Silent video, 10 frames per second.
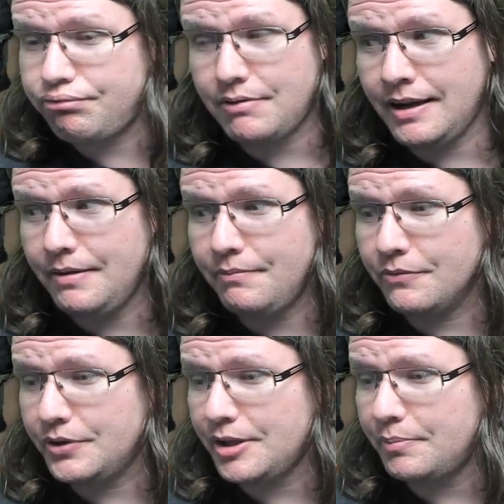I'm
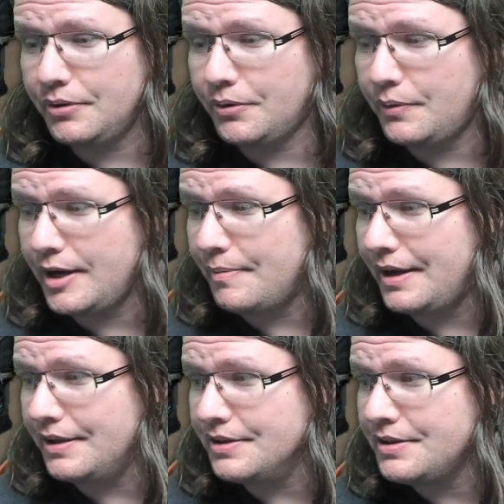really blown away by
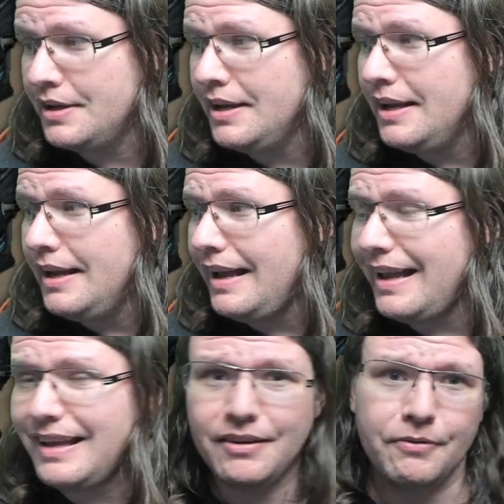this.
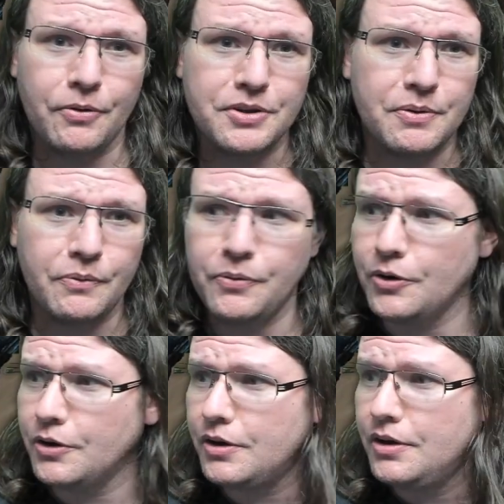And unfortunately for